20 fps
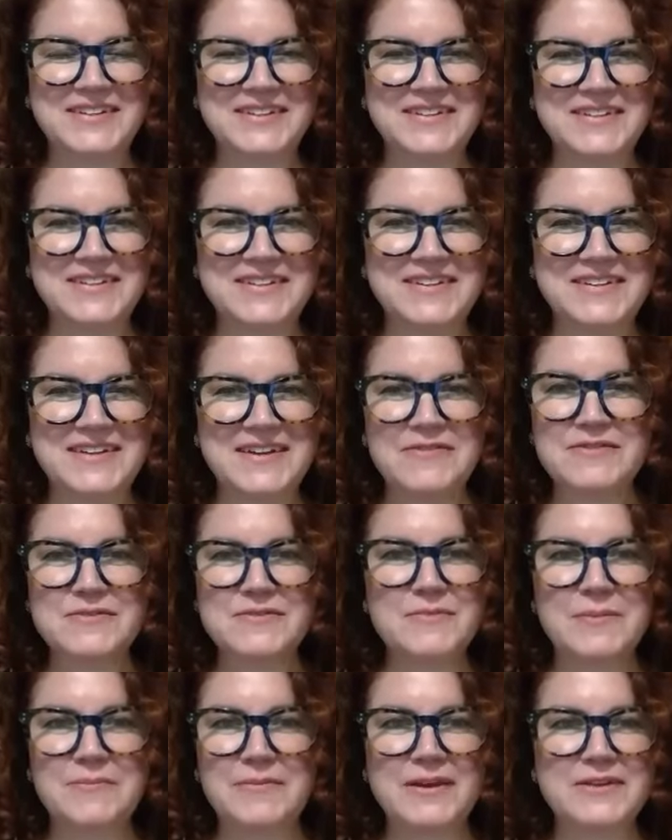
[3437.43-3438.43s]
For, for it was
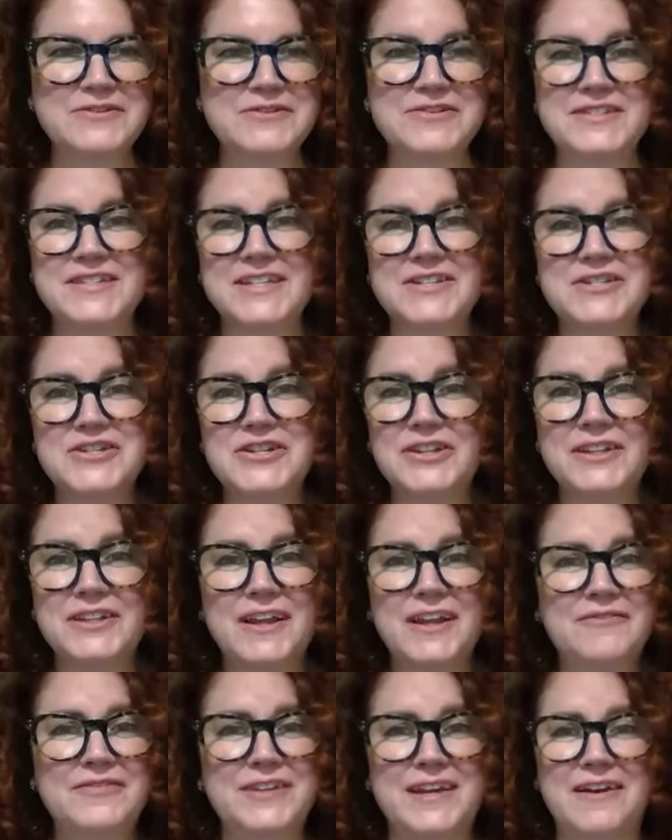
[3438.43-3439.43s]
my pleasure. Such a
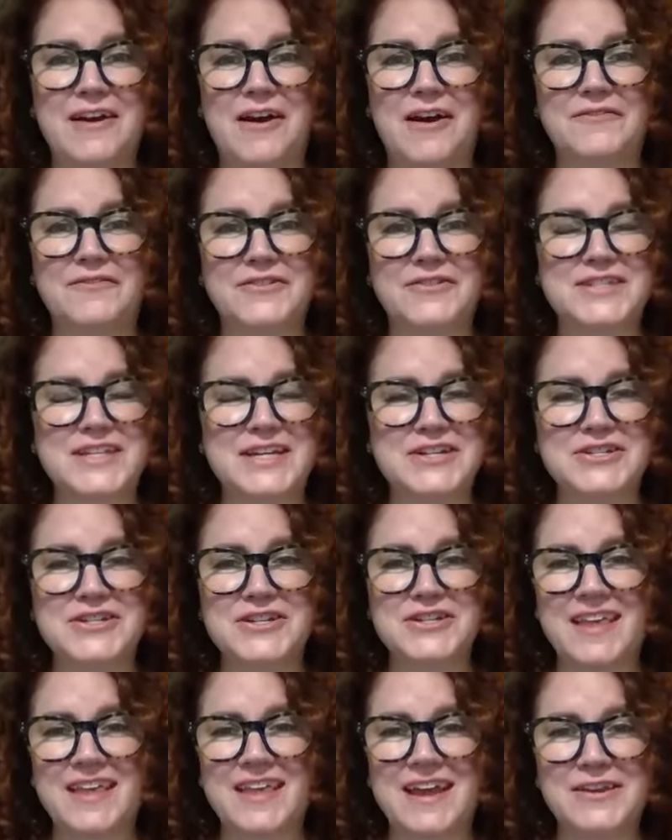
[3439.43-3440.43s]
lovely
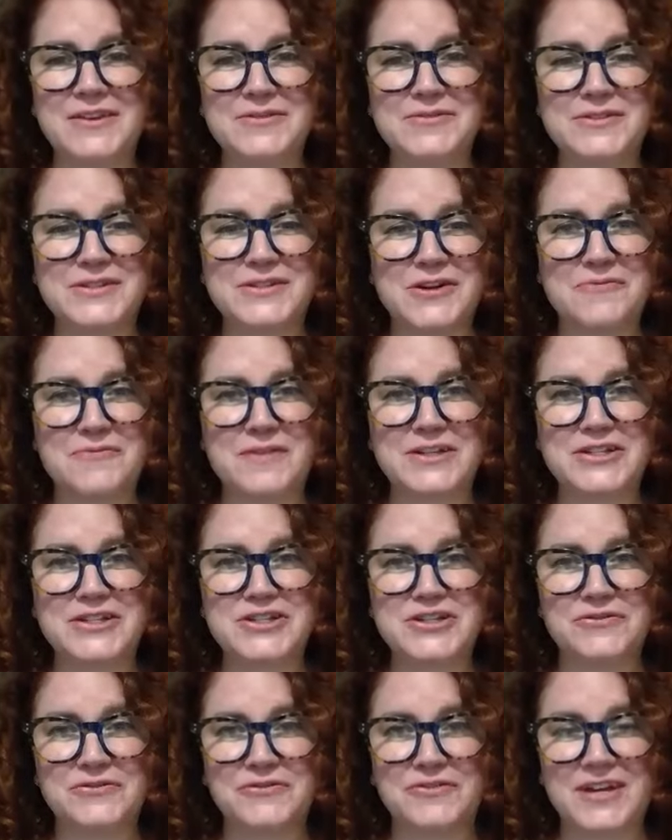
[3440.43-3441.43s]
conversation. Thank you so much,
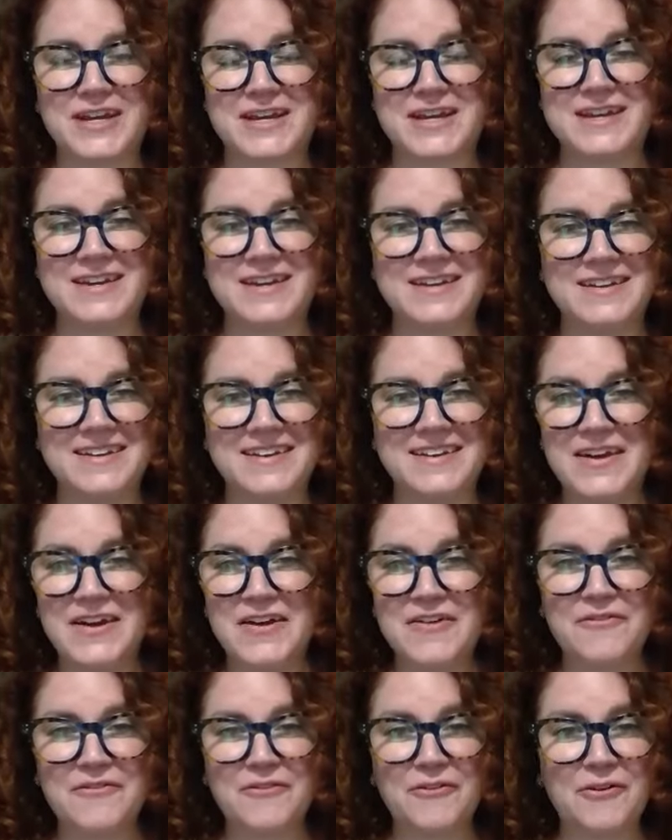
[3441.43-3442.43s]
Sheree
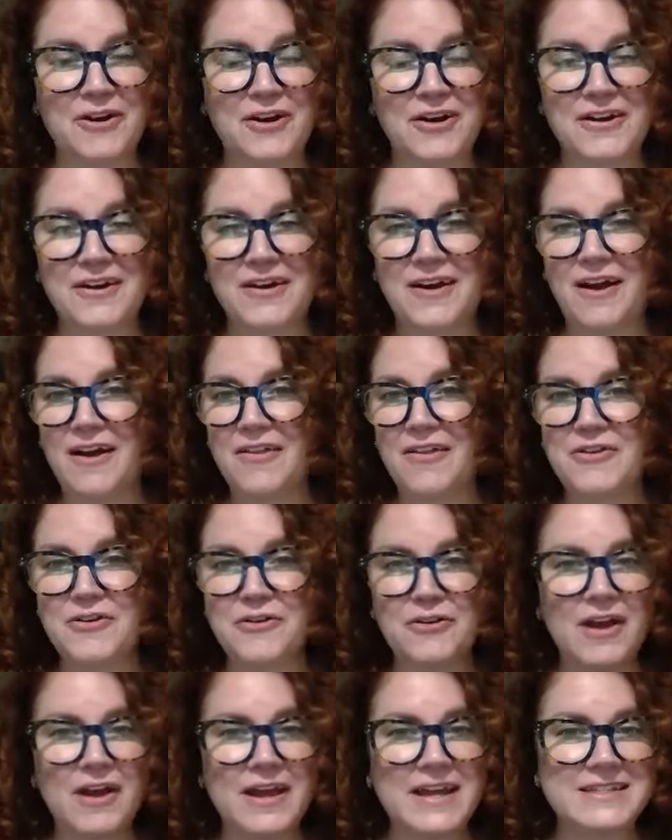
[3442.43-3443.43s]
you. for
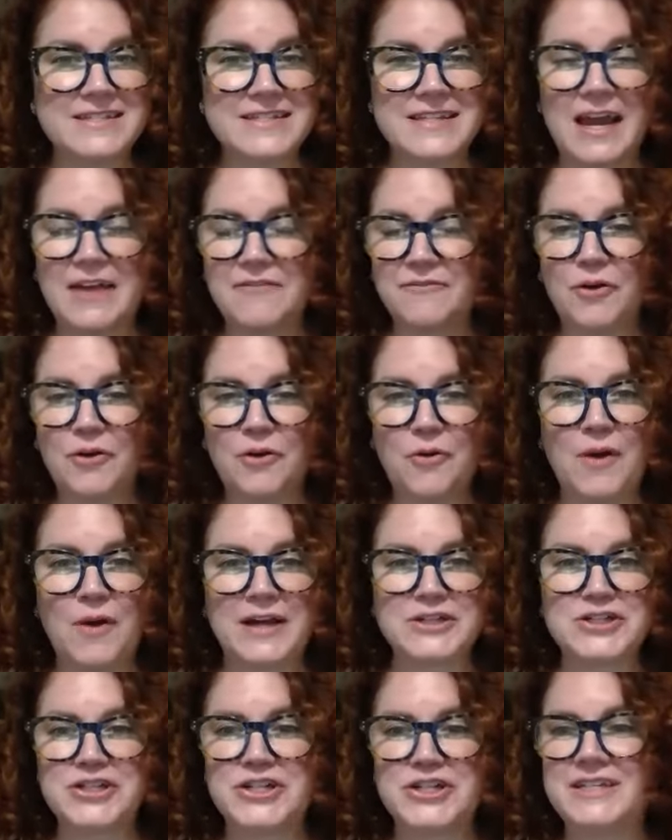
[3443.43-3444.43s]
your insightful
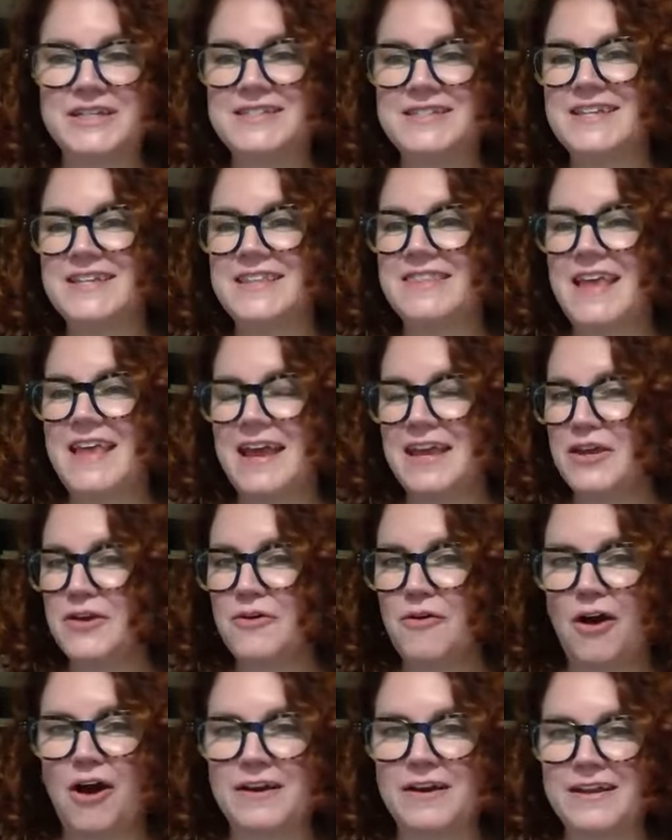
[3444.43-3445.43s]
questions. And thank
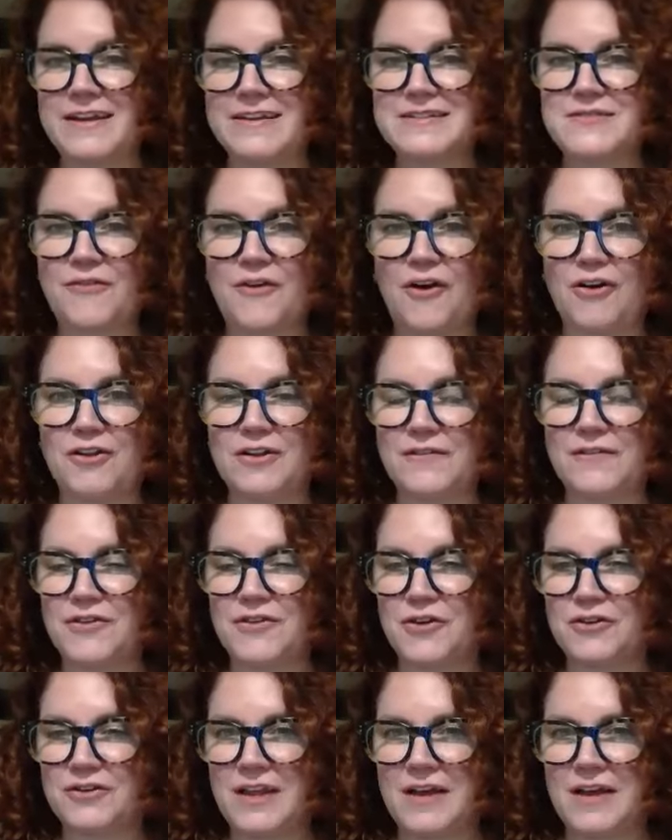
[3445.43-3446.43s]
you, audience, for all of
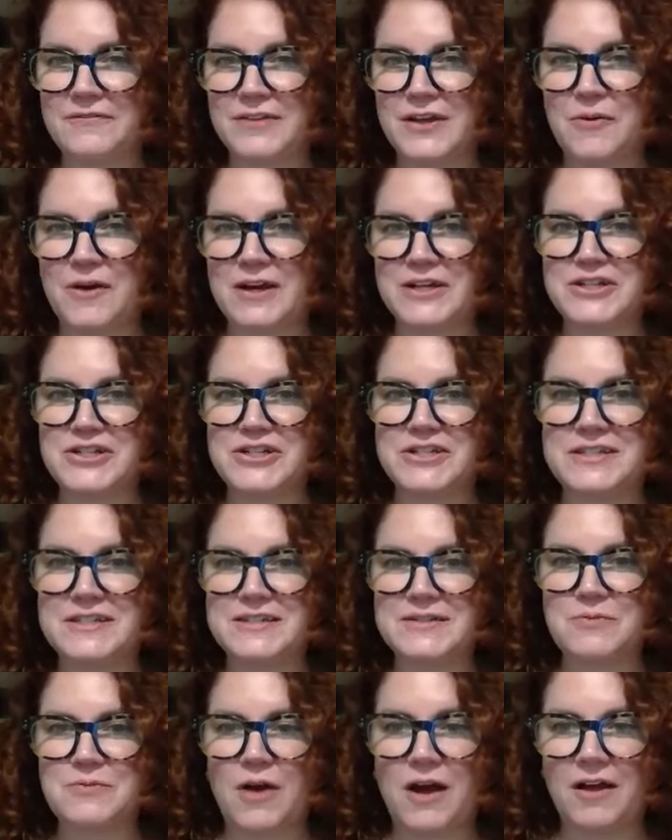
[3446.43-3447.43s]
your lovely questions
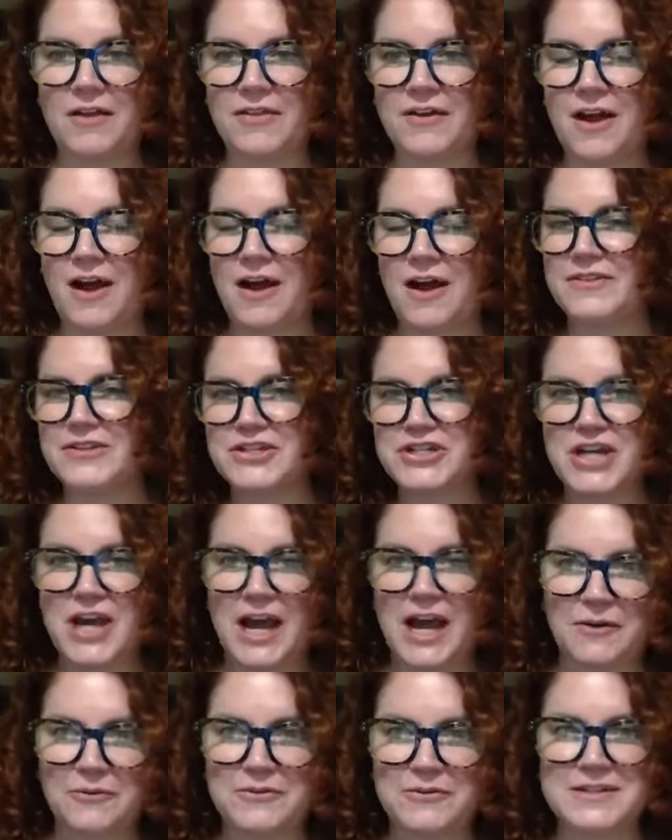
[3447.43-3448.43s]
as well. The, the
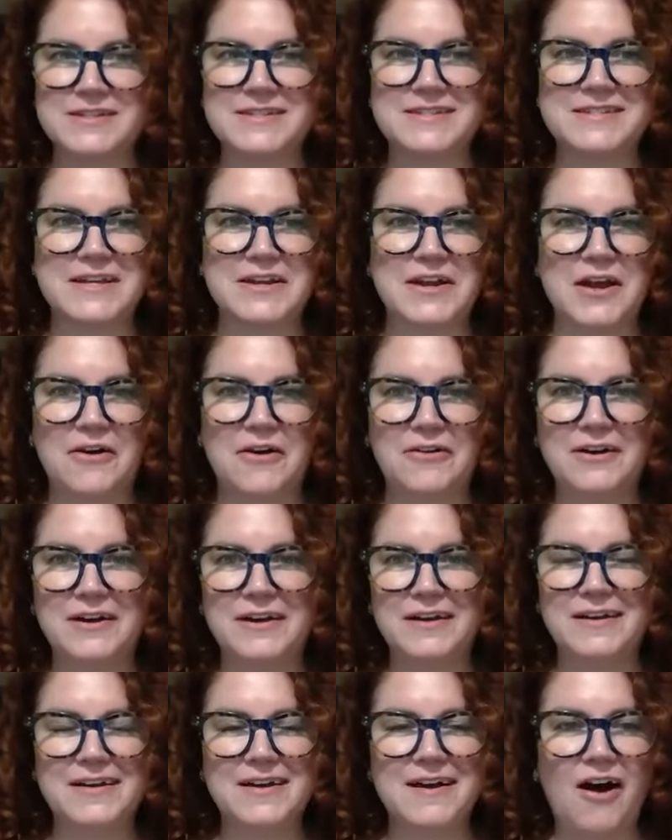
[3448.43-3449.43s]
chat was, you know,
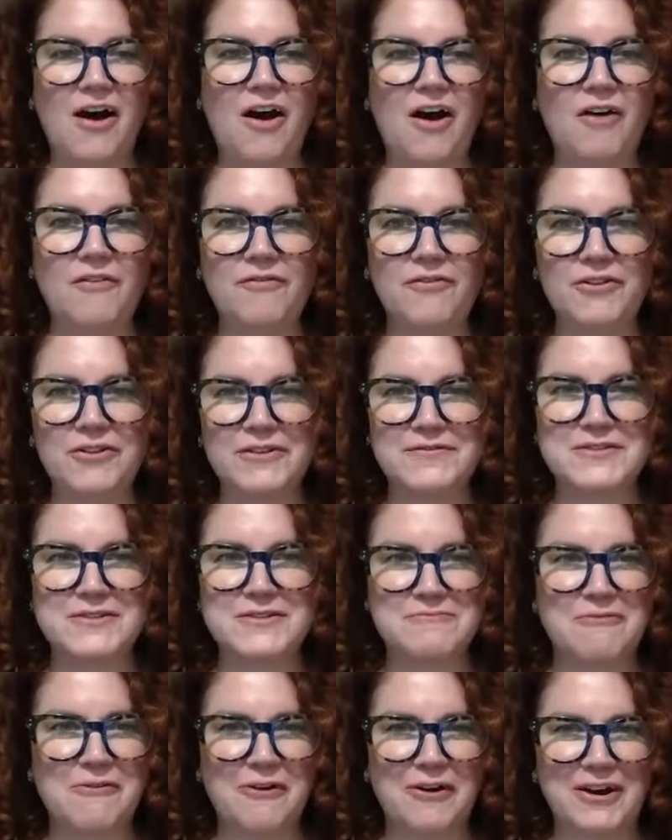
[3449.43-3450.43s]
all full of
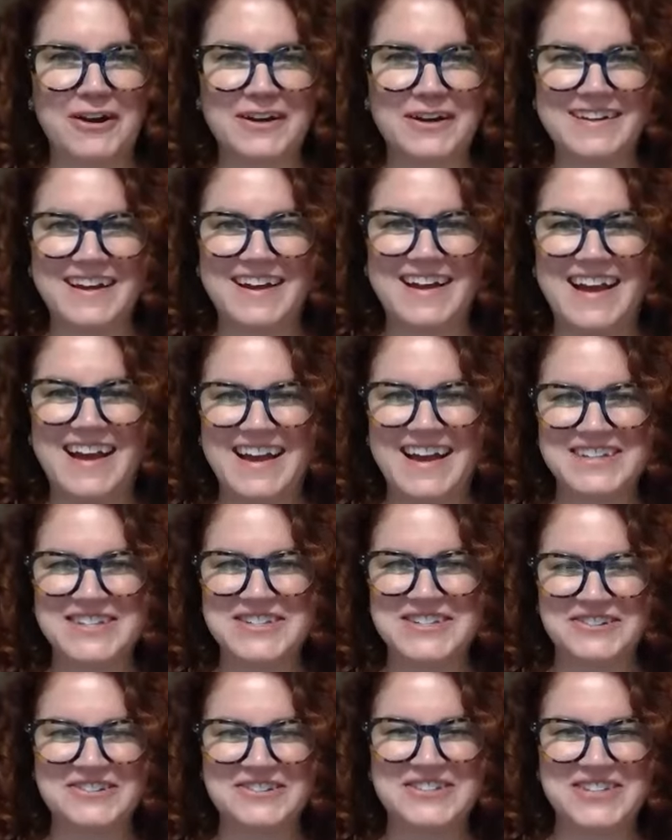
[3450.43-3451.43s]
support as
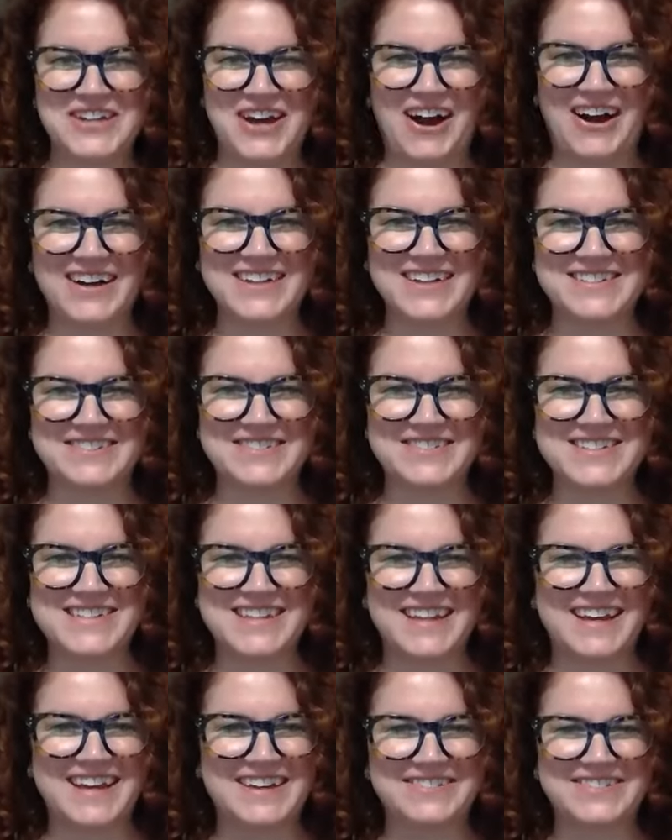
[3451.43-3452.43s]
talked. It was,
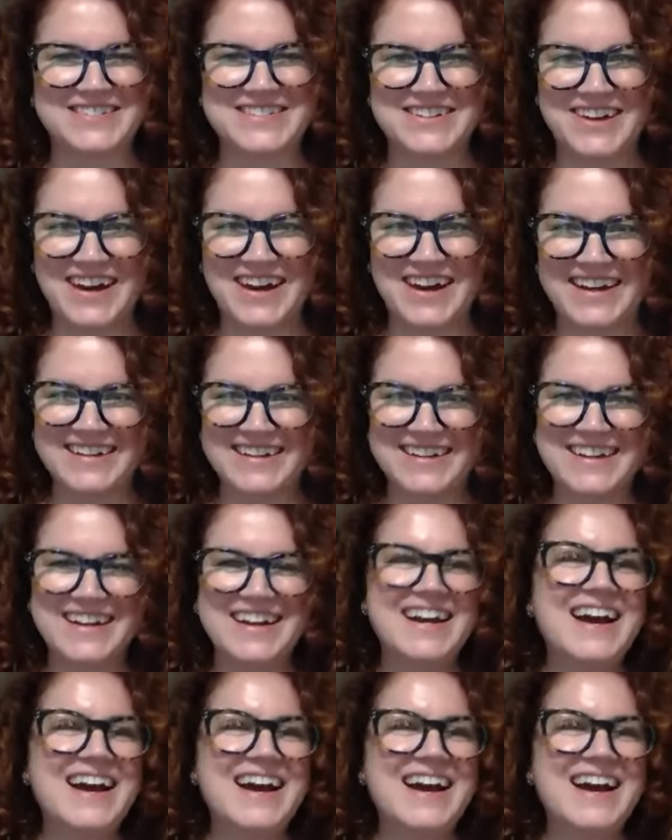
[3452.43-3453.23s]
it was great.